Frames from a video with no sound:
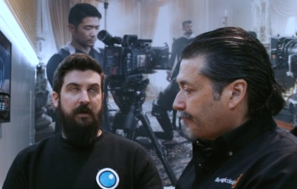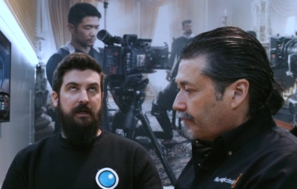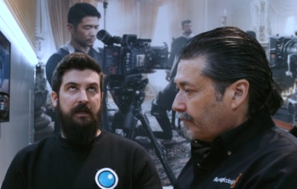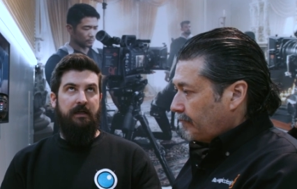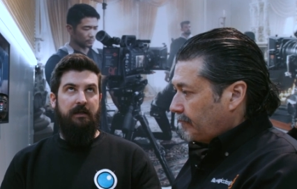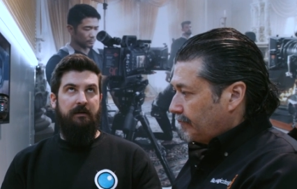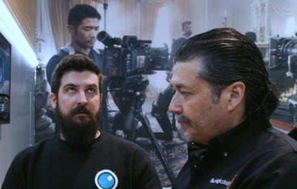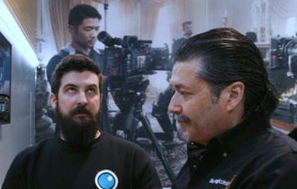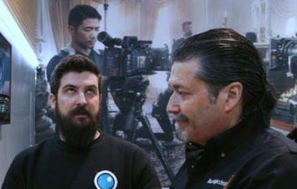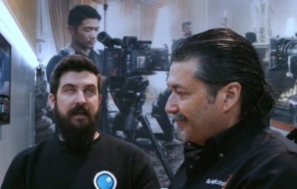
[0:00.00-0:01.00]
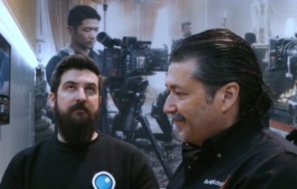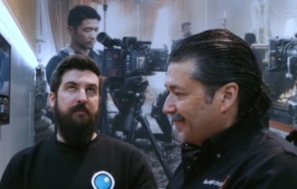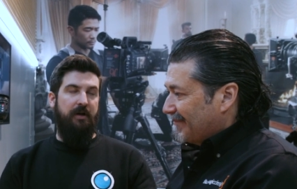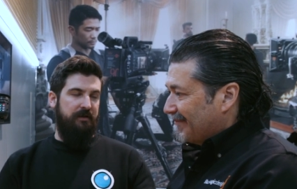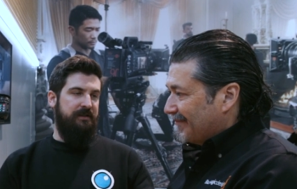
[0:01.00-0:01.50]
Speaker 1: uh, kind of
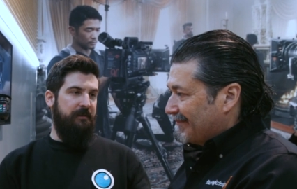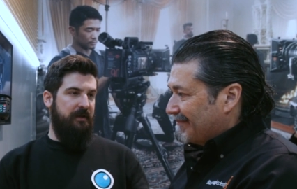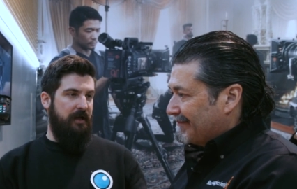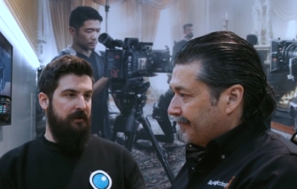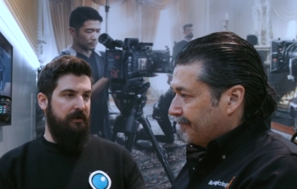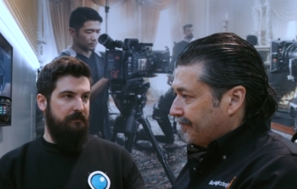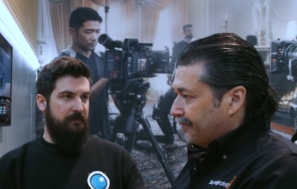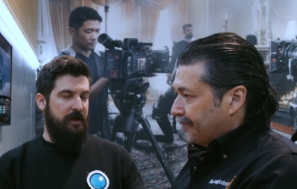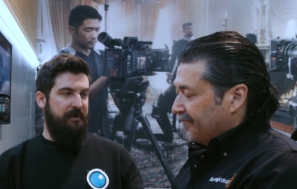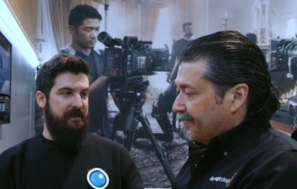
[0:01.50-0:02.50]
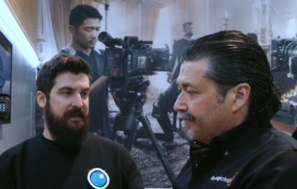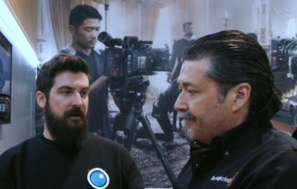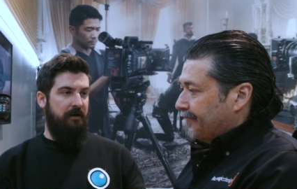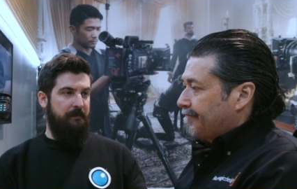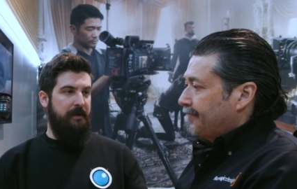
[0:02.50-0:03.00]
mirror some of the other companies that
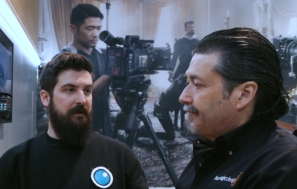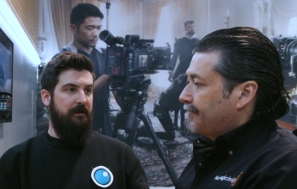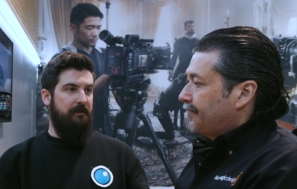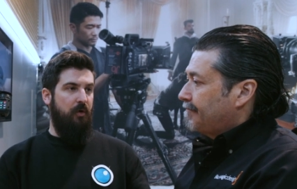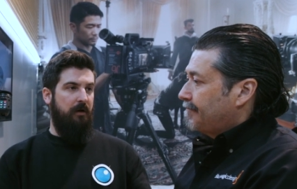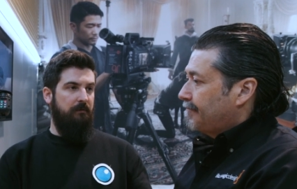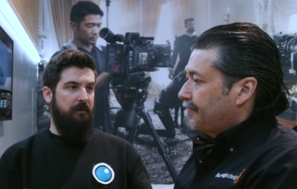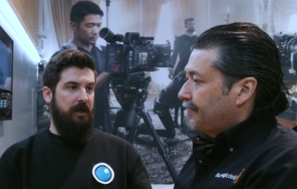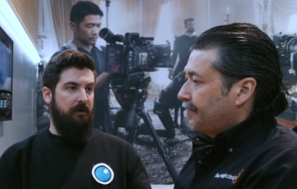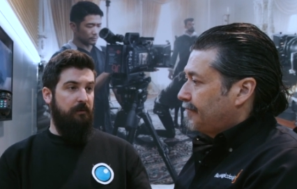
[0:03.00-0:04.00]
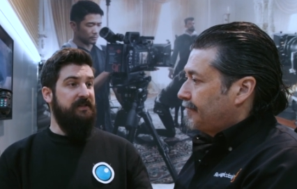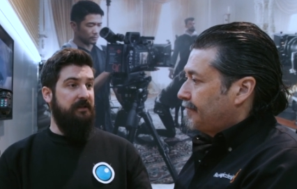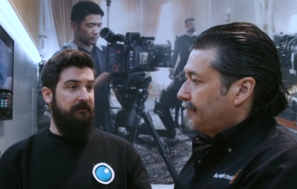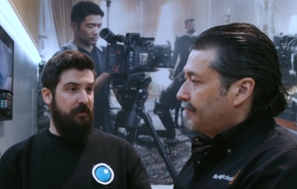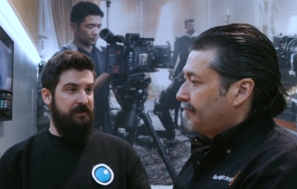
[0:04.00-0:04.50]
are maybe a little more uh,
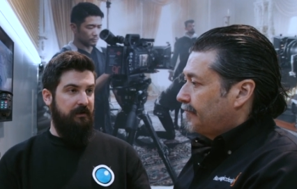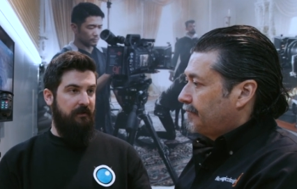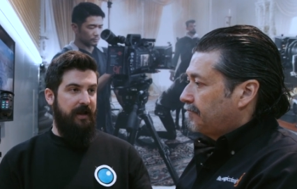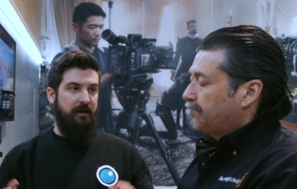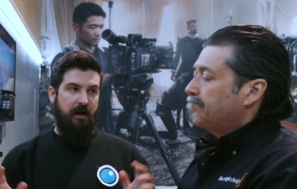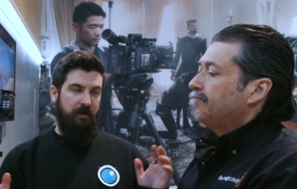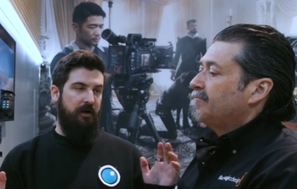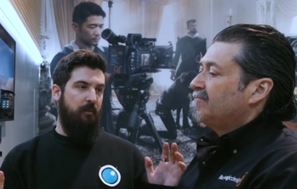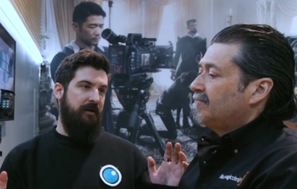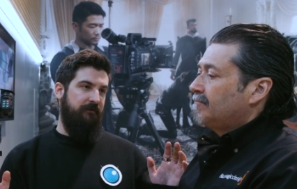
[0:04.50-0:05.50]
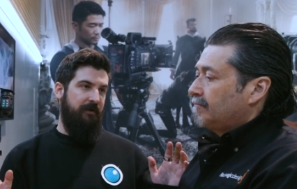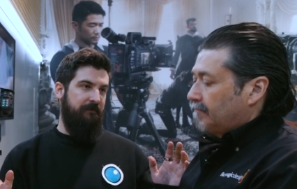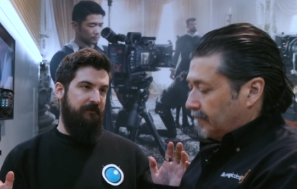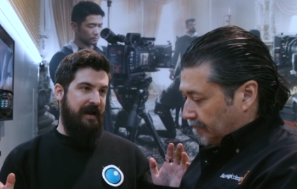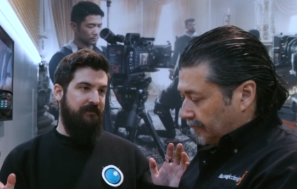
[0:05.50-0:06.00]
risk averse and are like, no, we're going to wait for
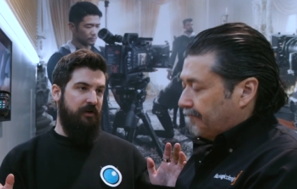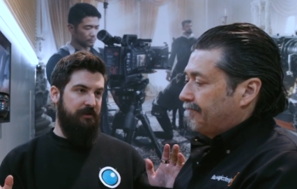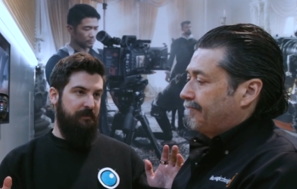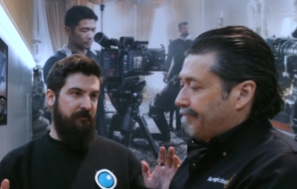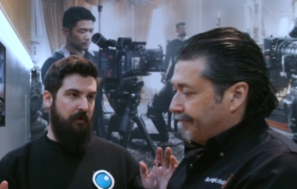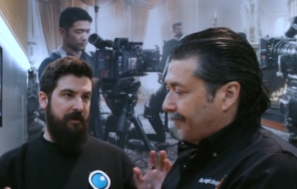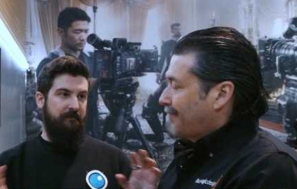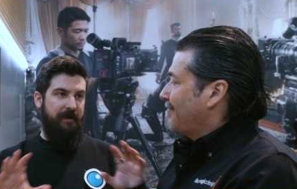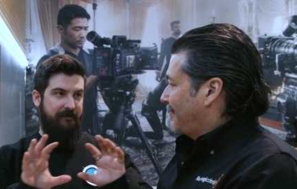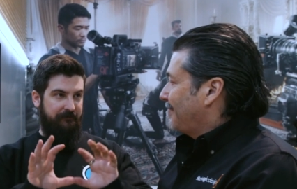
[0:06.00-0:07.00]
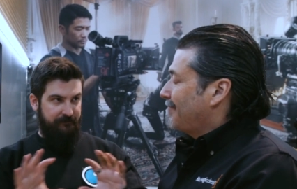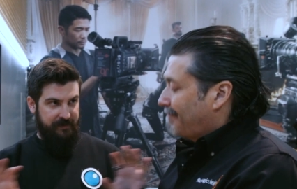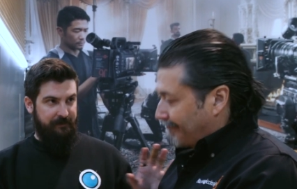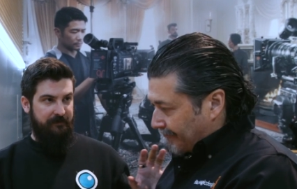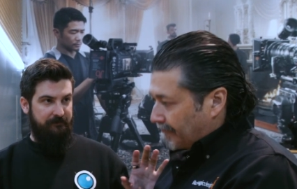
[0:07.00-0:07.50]
five years before we have
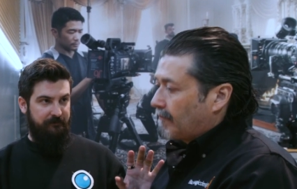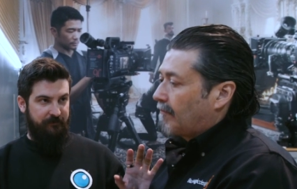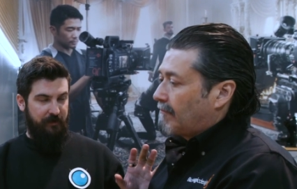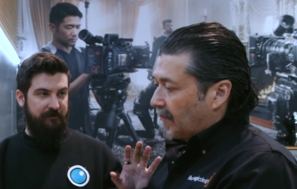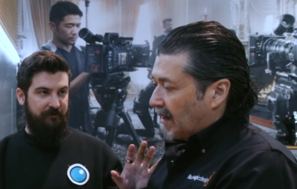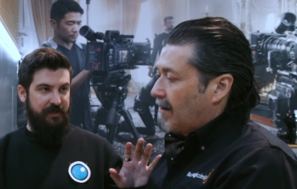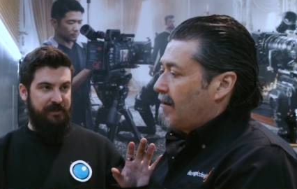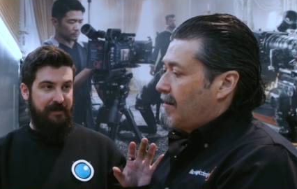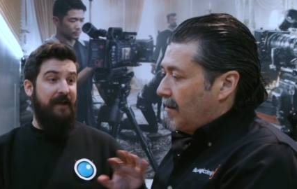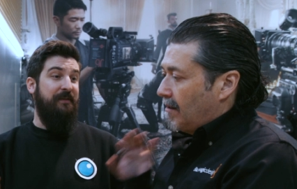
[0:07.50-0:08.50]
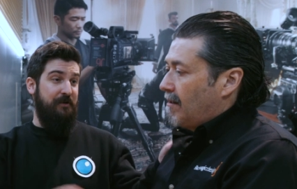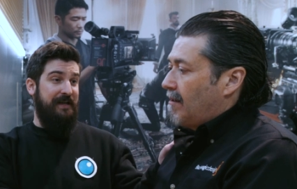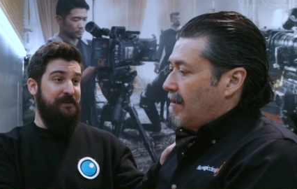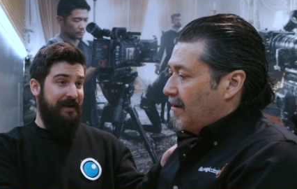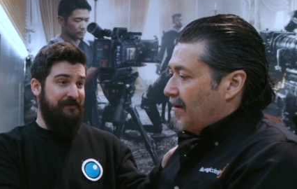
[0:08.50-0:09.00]
something fully fleshed out. Not that you
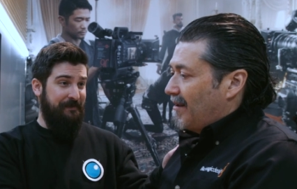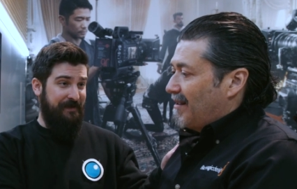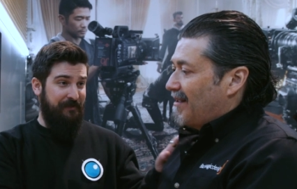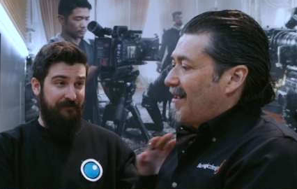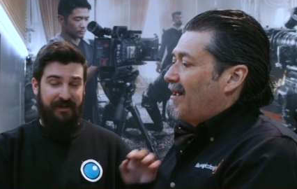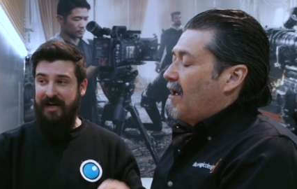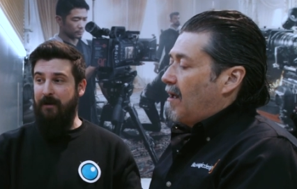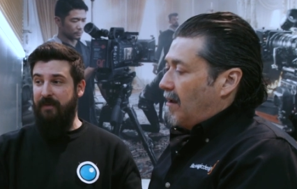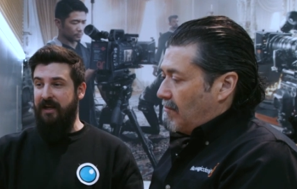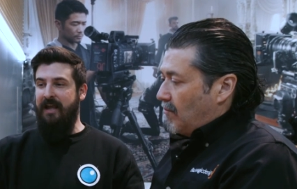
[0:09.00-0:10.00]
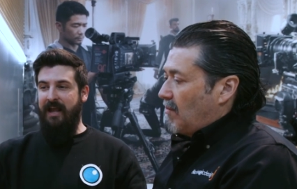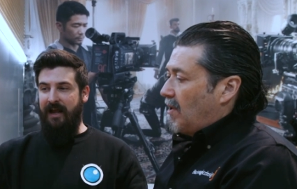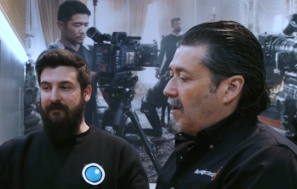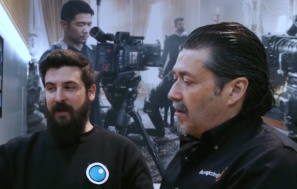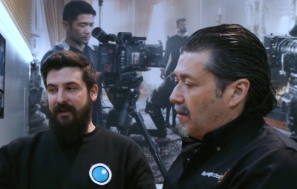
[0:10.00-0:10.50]
guys don't have something fully fleshed out, but
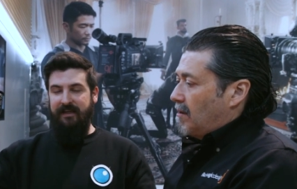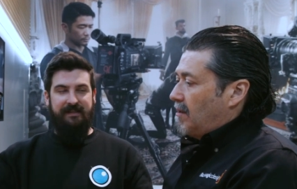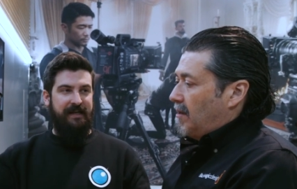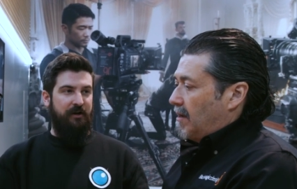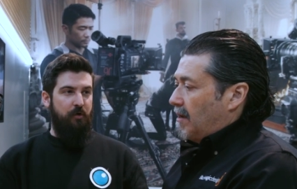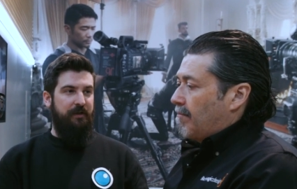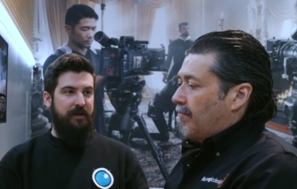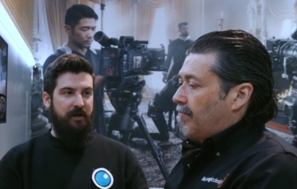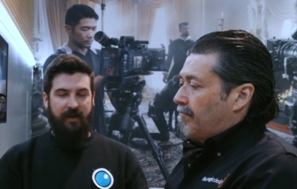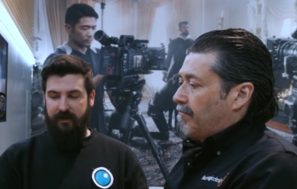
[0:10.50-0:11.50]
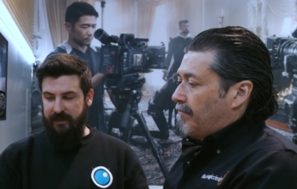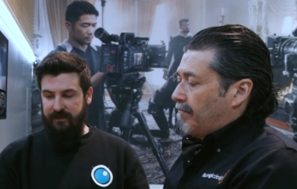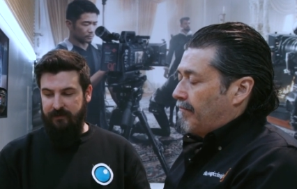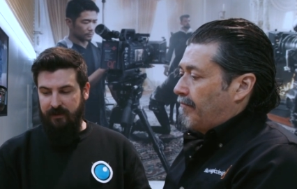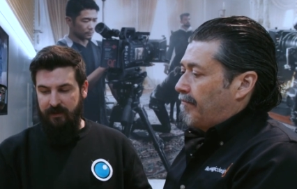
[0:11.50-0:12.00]
I, I think it's kind of yeah. cool that you go like,
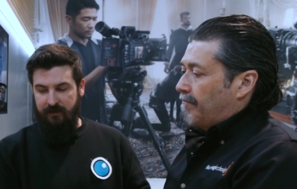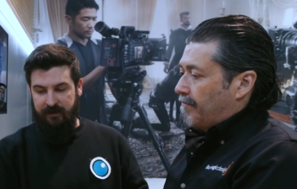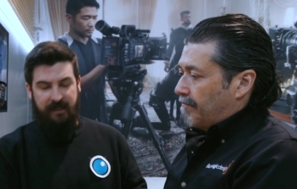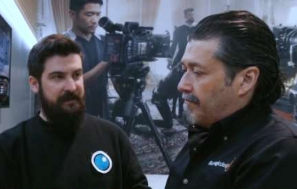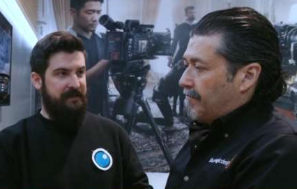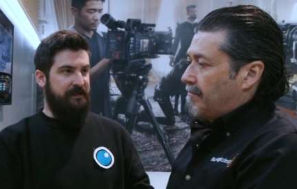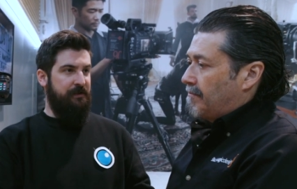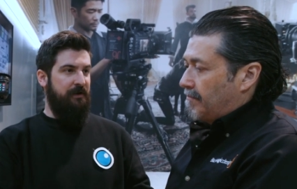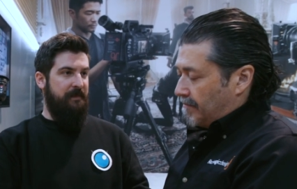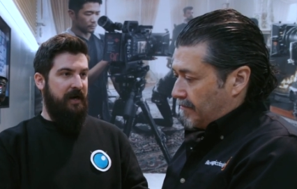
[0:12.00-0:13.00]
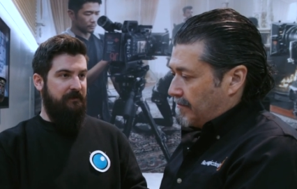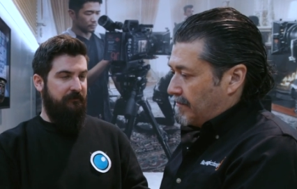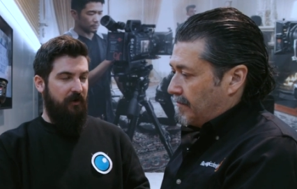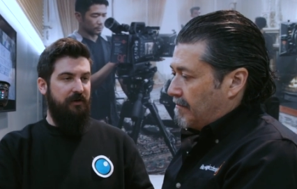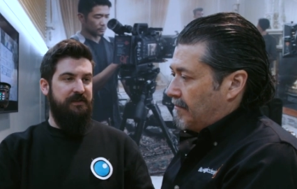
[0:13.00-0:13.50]
let's get the sensor in a body
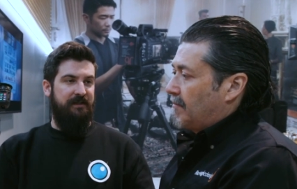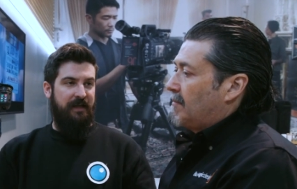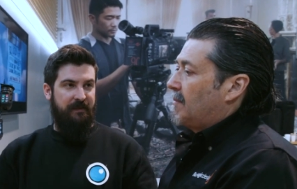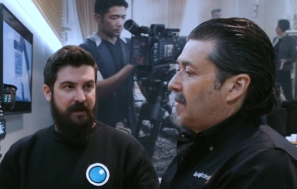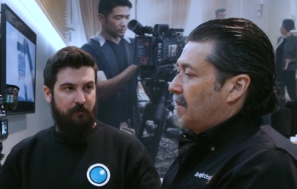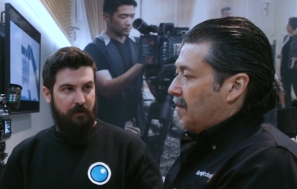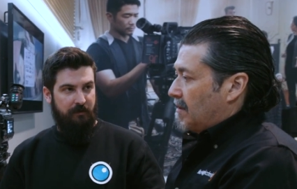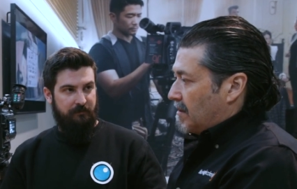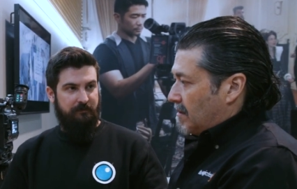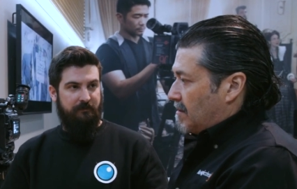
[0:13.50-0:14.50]
first, and then we'll